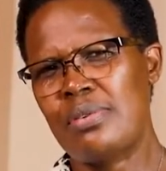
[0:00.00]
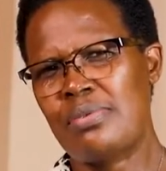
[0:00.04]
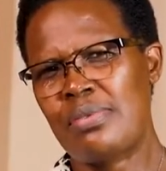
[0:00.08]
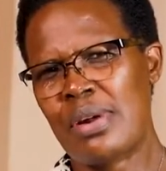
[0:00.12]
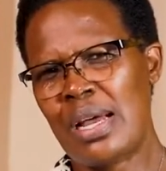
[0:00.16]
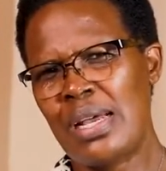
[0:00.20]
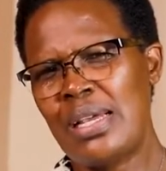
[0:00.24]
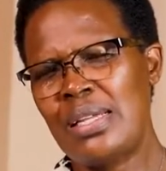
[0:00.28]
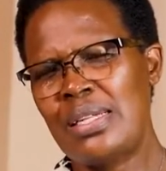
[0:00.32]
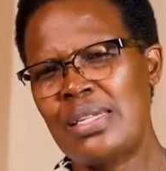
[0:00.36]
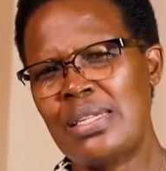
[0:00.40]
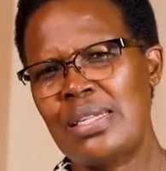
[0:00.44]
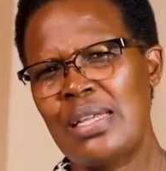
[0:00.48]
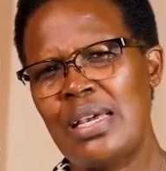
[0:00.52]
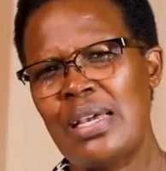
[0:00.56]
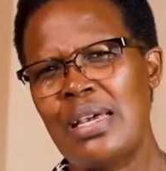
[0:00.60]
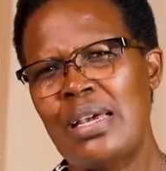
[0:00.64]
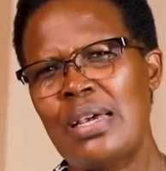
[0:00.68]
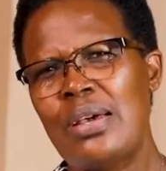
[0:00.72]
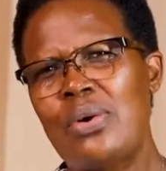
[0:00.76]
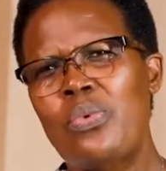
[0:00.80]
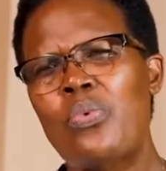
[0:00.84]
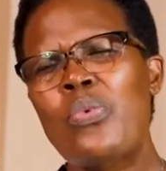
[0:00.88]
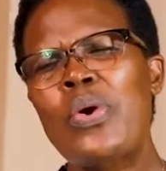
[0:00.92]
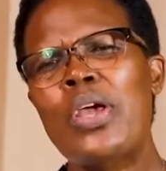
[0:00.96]
right?
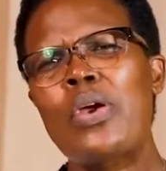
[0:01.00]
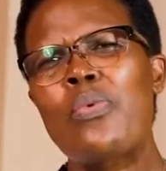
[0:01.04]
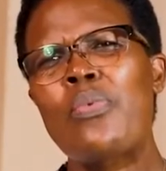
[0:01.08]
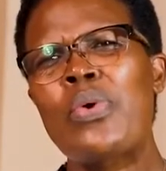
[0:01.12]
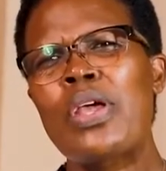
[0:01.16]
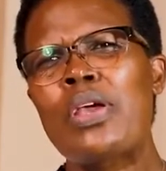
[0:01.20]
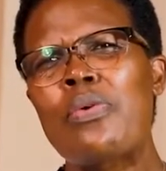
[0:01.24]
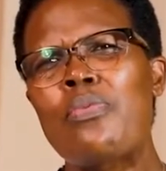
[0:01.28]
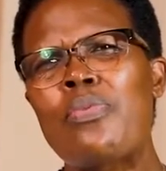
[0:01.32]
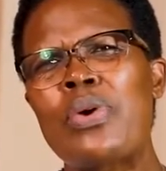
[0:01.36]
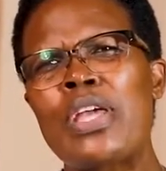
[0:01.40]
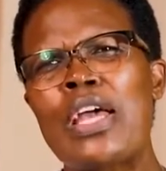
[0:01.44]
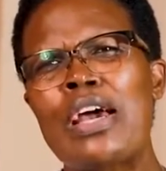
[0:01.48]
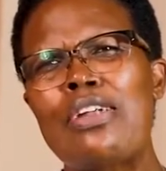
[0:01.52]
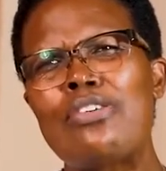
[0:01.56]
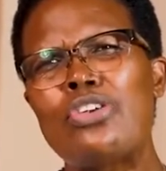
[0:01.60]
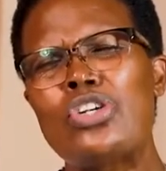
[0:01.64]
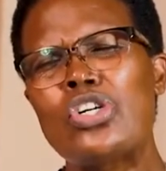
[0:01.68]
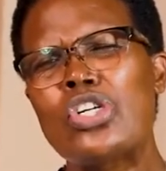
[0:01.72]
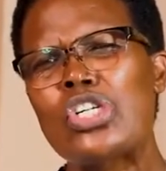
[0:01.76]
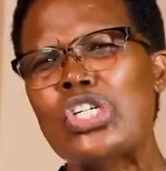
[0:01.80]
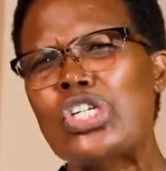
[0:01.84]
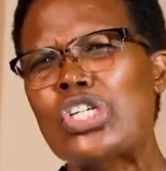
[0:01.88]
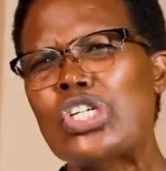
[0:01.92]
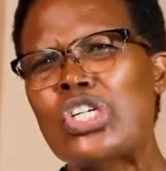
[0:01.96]
We are
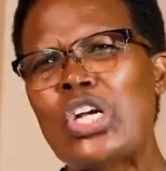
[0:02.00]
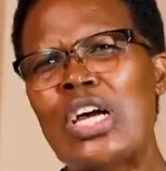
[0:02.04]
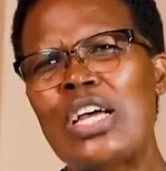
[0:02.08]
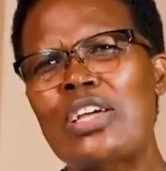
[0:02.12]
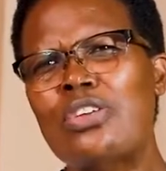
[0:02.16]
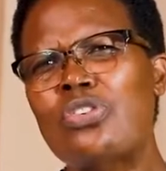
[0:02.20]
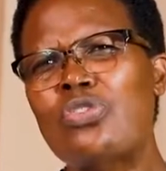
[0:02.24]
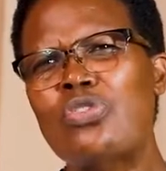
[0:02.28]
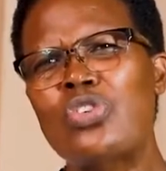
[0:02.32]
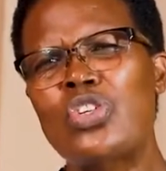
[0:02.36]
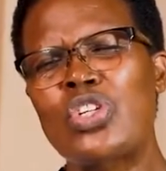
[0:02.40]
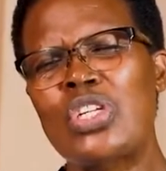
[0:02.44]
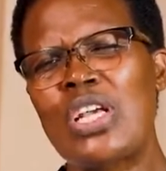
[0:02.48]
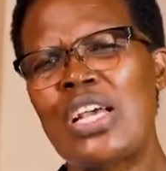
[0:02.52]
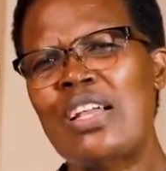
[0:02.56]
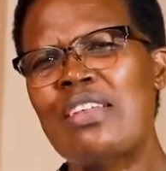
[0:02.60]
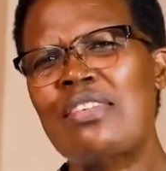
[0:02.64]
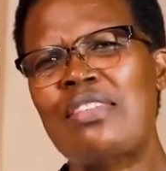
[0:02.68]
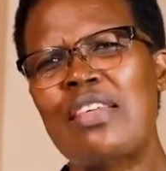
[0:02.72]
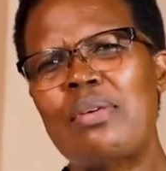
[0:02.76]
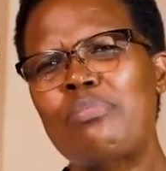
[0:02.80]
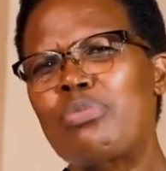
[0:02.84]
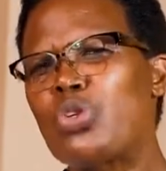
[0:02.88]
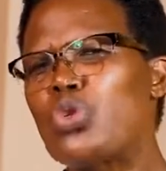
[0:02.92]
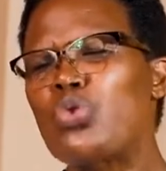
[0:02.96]
not trying to
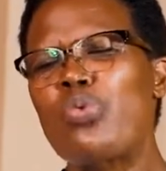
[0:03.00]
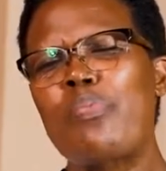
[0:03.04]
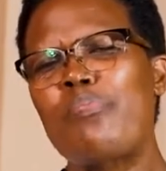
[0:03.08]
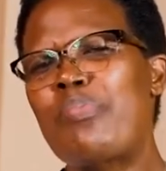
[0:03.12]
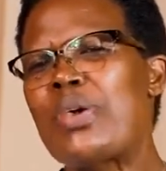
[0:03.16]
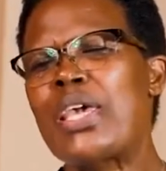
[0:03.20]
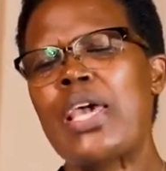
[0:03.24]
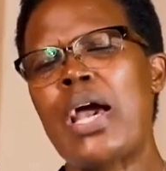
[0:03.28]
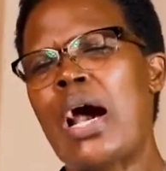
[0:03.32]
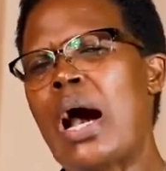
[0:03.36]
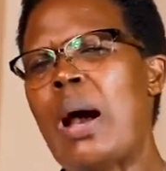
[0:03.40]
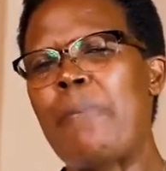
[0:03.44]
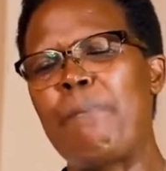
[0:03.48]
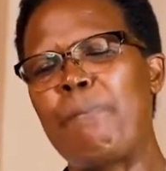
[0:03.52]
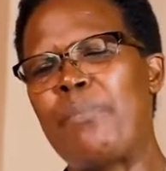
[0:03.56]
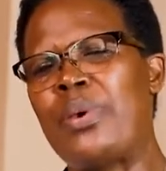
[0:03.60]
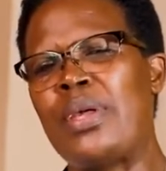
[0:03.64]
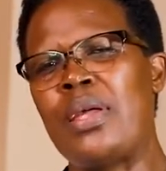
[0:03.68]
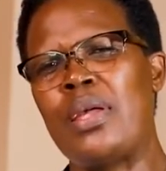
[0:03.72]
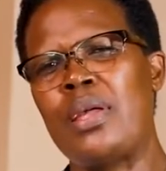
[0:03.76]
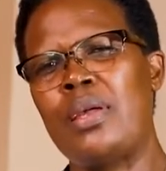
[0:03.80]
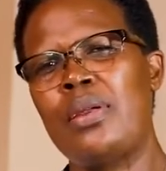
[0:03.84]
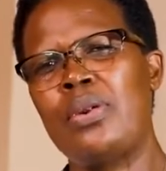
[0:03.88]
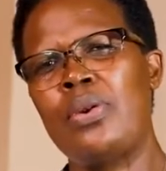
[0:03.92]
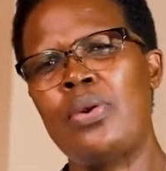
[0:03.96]
change them to be happy.